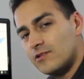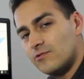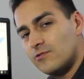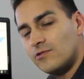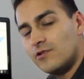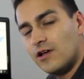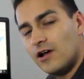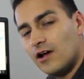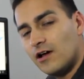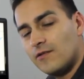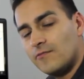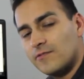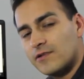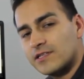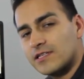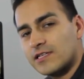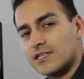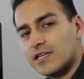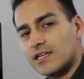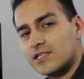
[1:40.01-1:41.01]
OUYA
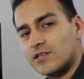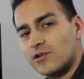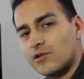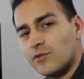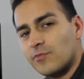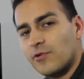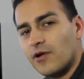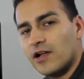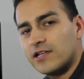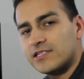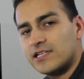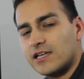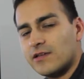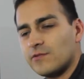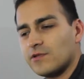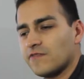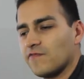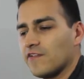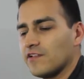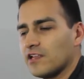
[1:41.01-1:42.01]
was a Kickstarter project. It
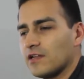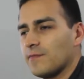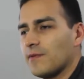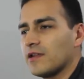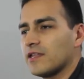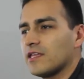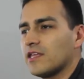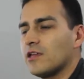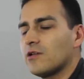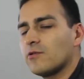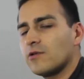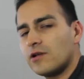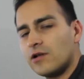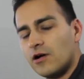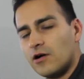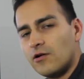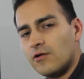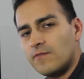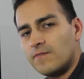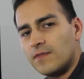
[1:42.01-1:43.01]
was funded about a year
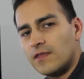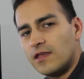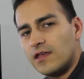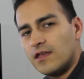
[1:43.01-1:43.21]
ago.